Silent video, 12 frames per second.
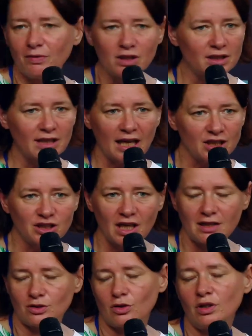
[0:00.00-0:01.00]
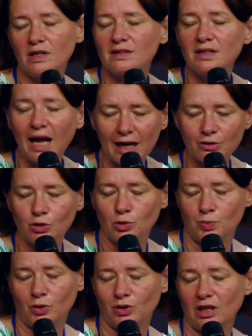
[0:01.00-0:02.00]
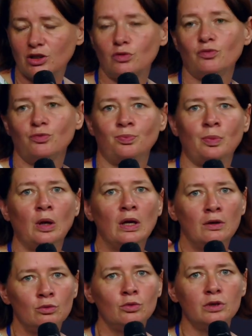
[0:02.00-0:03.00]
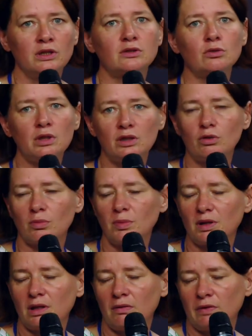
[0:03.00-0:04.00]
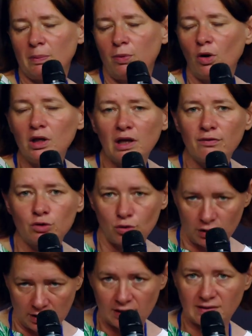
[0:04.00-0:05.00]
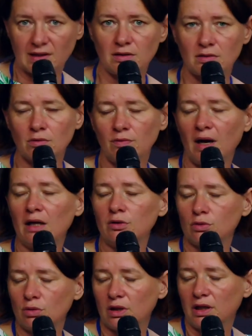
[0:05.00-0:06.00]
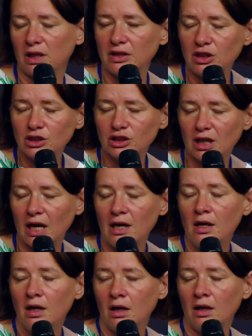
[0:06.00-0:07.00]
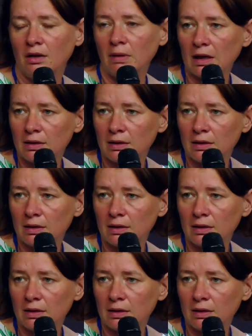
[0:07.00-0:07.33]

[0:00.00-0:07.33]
You are right. There are also people who call themselves volunteers, but they don't know that there is a law on volunteers.